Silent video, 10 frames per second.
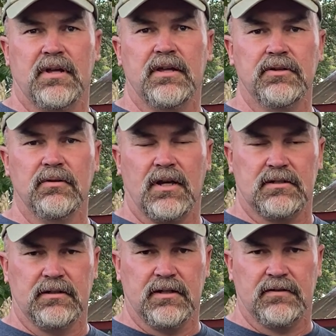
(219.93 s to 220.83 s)
and you'll
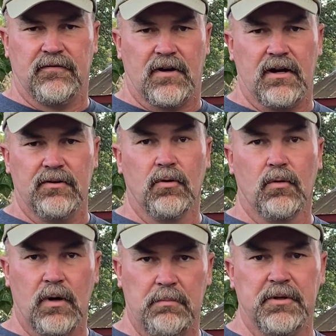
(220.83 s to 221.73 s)
actually get to fire your
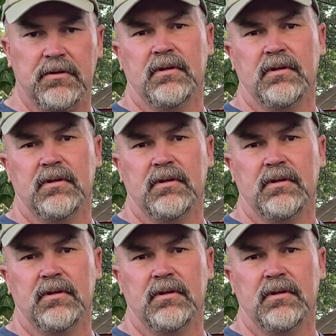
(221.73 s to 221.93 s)
weapon